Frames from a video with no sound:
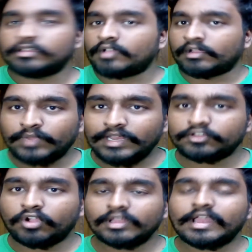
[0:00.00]
I really
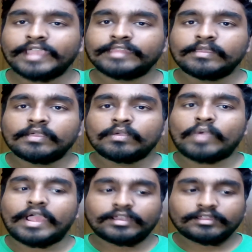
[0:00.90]
draw a line
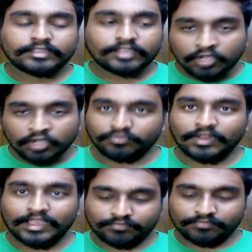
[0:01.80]
where, if
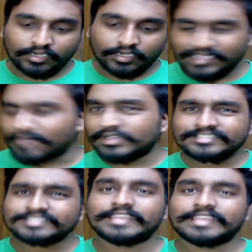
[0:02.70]
like, for example,
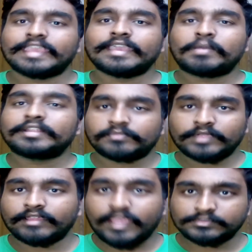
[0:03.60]
let's just say a
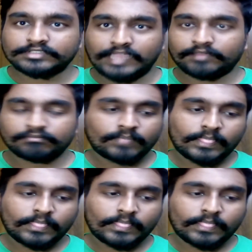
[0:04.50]
multiplayer game is that.